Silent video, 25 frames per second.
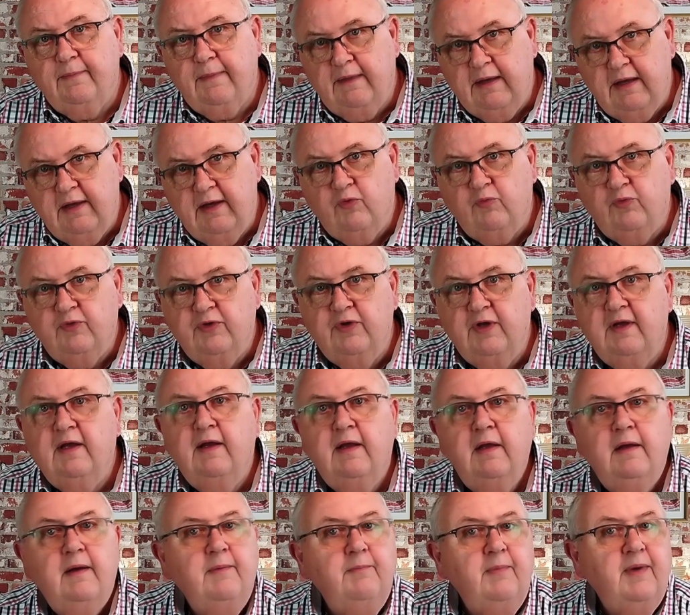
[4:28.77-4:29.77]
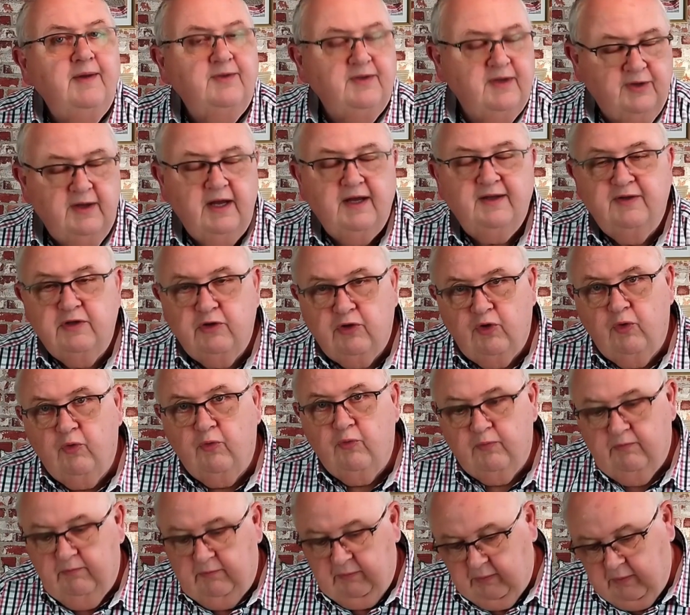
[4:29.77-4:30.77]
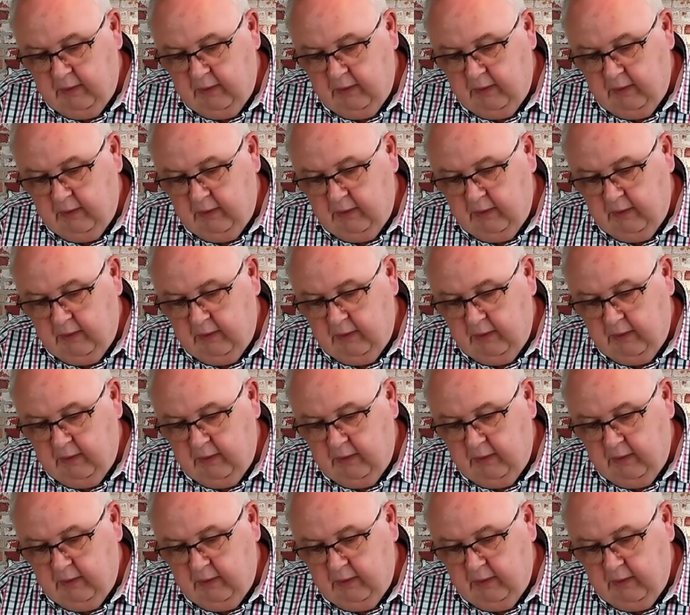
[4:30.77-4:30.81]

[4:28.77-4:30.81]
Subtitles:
And you will see, it makes a nice dough.